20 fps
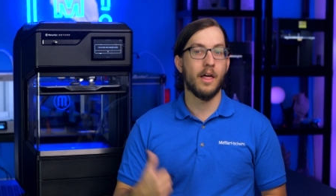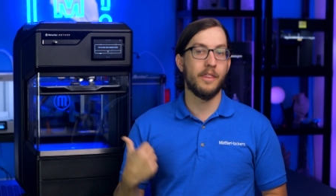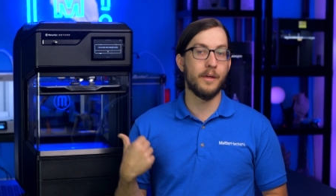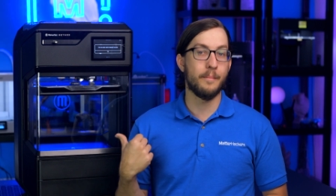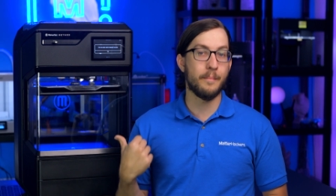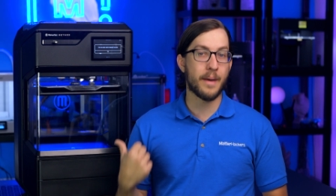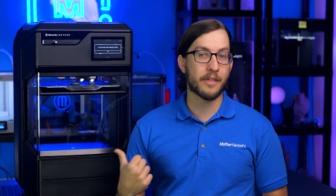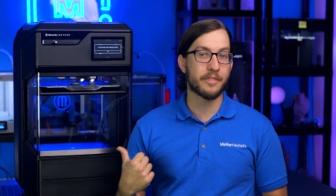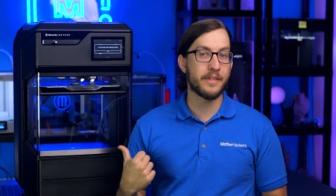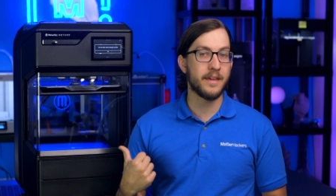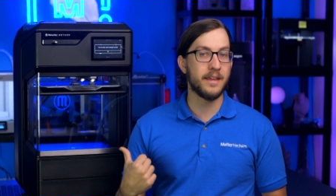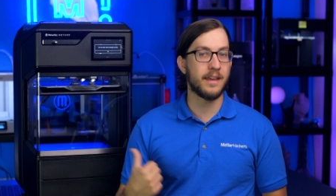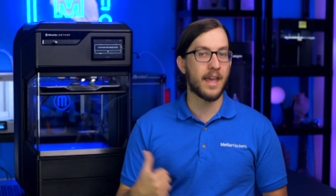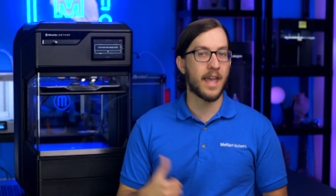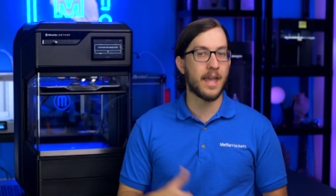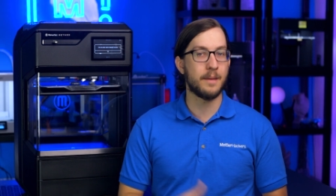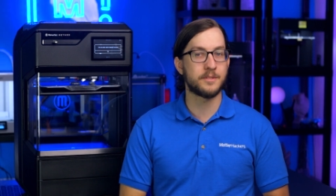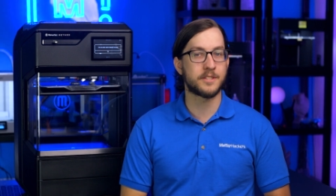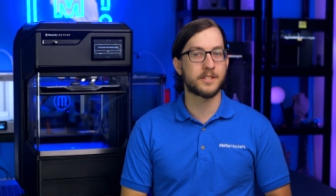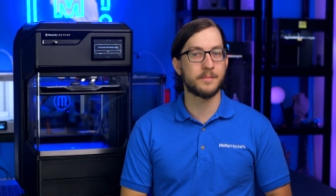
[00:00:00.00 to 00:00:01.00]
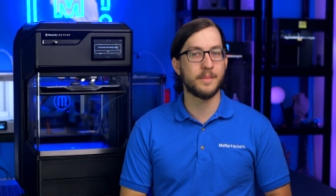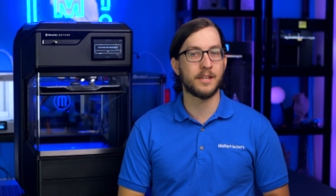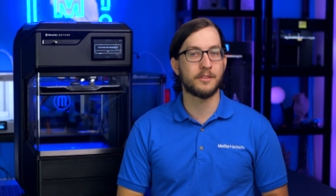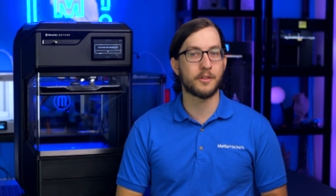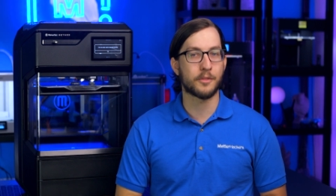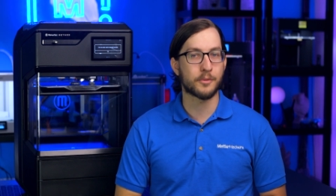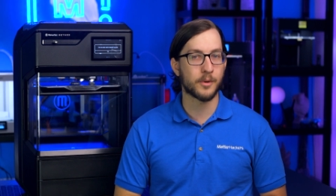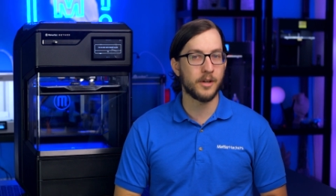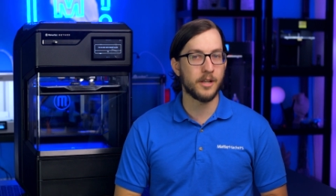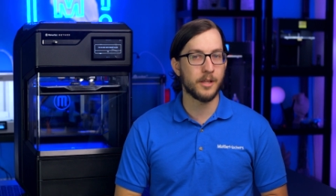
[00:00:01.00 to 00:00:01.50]
the method aims to make
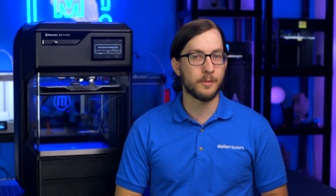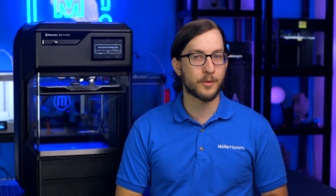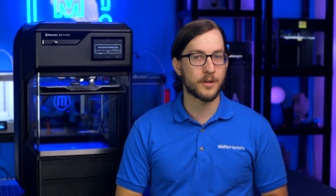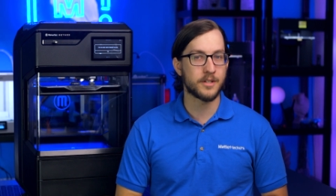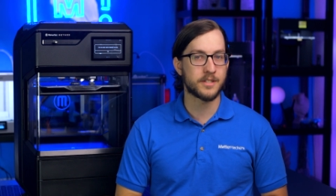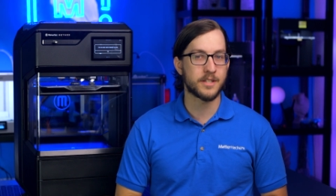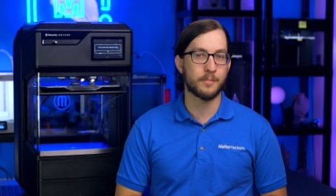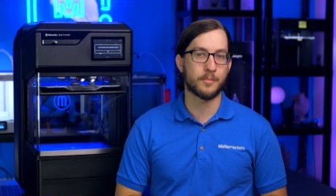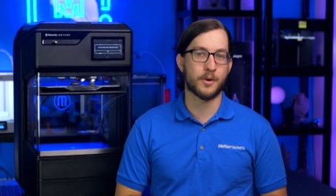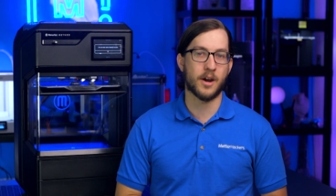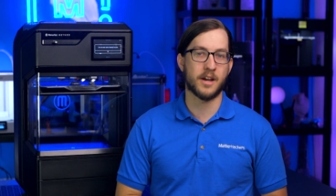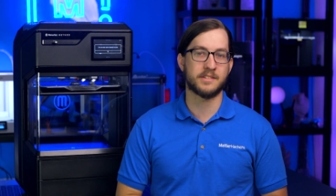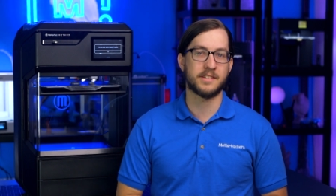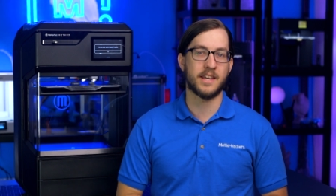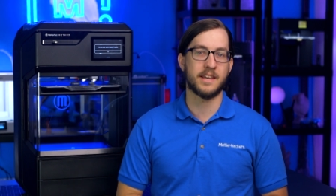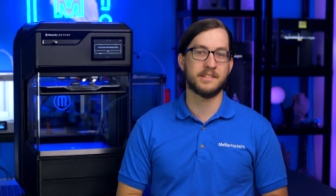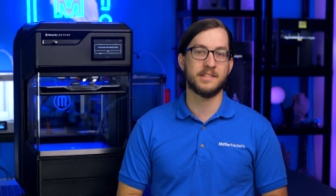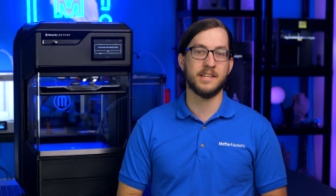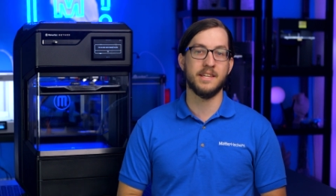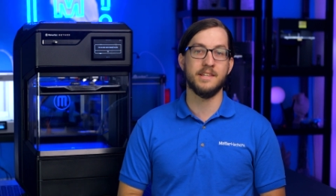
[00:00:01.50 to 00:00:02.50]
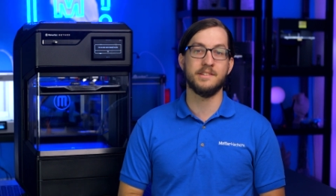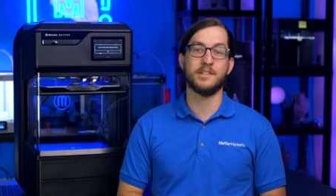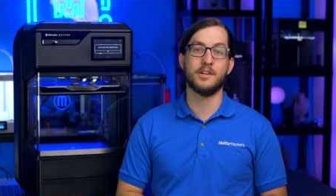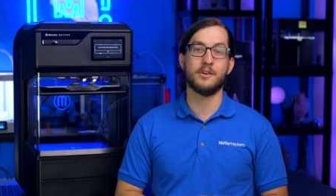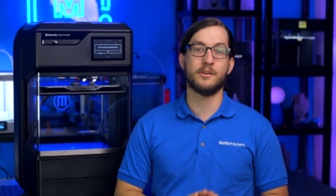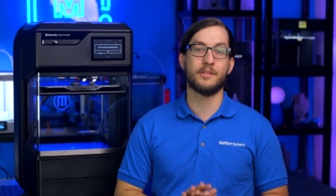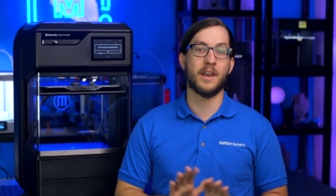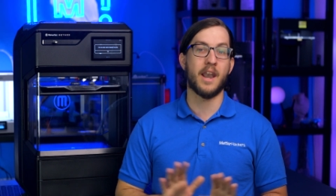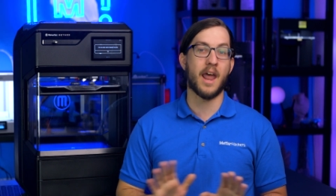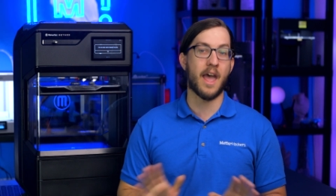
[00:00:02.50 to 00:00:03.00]
the 3D printing process
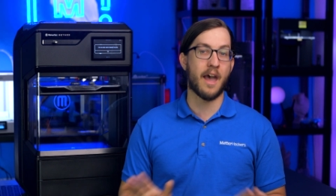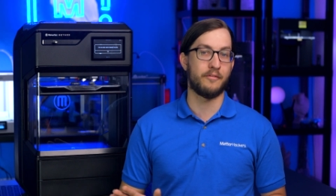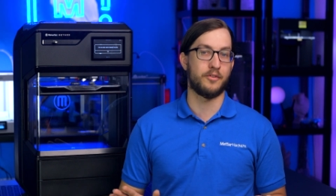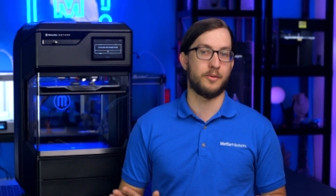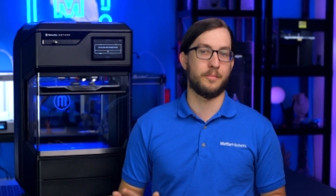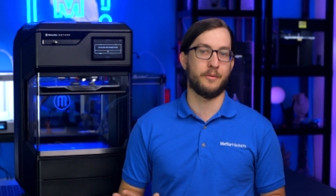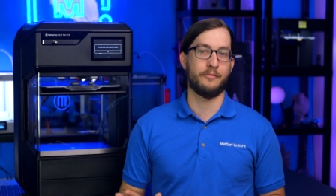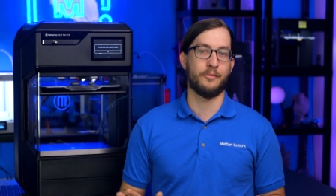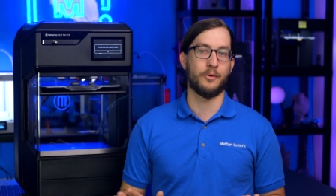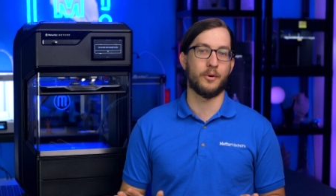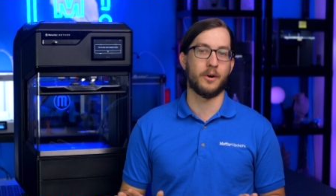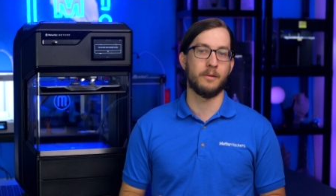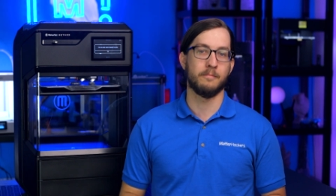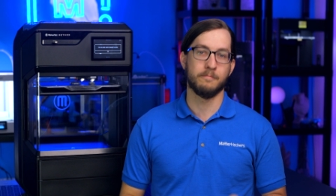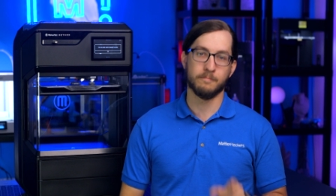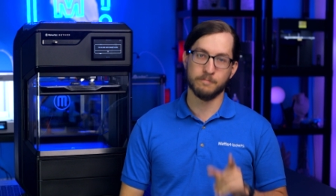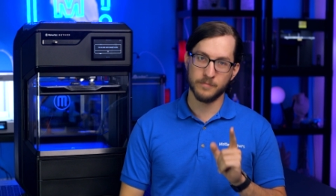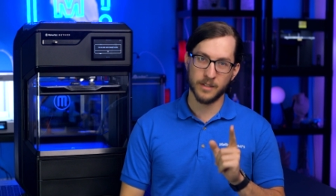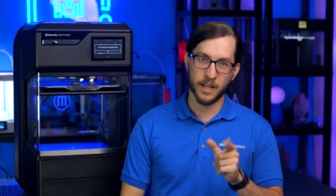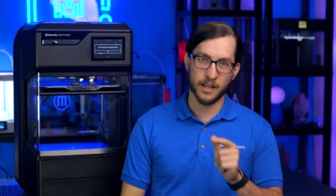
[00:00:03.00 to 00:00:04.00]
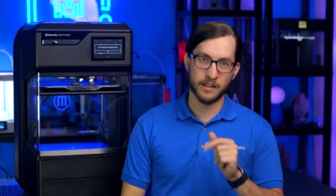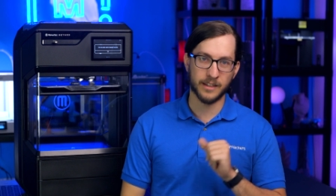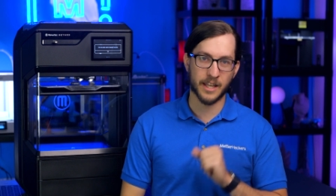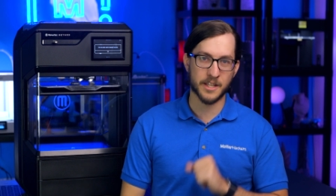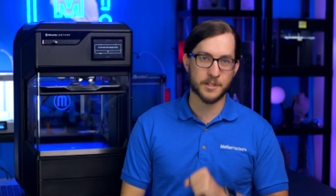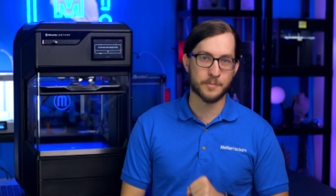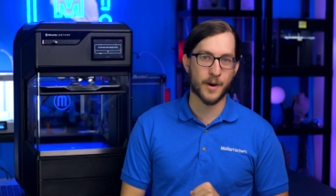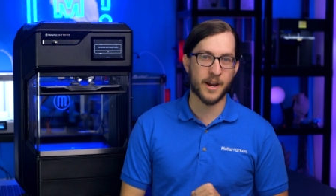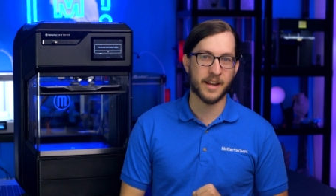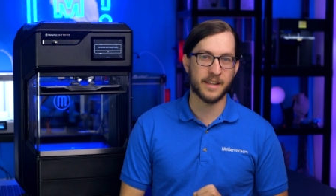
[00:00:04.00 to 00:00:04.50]
easier than ever before.
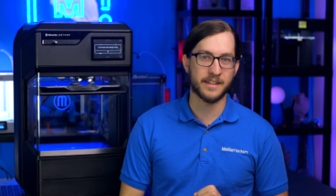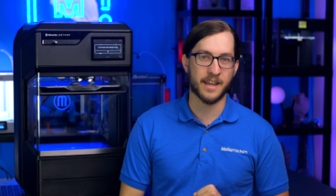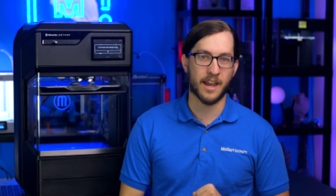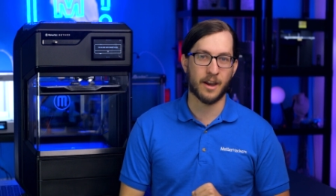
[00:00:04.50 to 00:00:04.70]
Let's break it